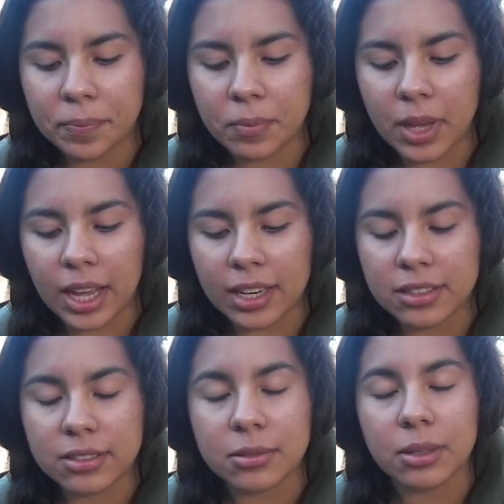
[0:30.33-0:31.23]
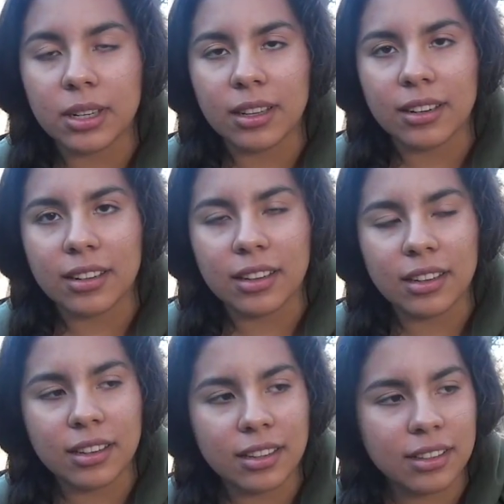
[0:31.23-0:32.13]
my actions were a
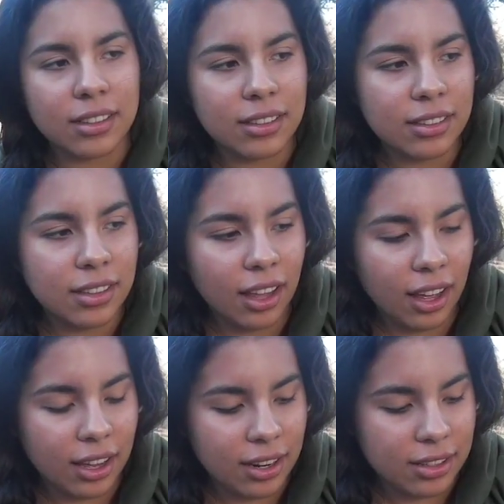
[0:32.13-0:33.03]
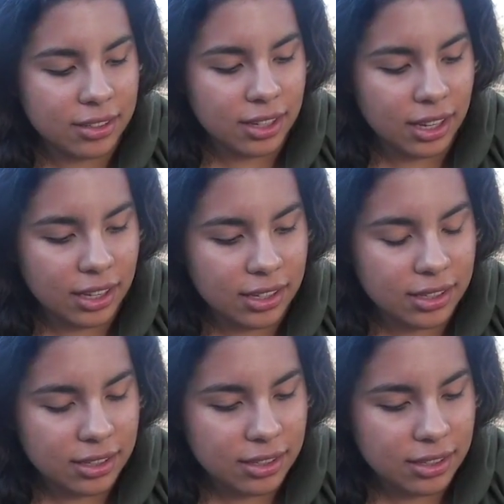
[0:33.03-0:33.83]
little, how do you say it?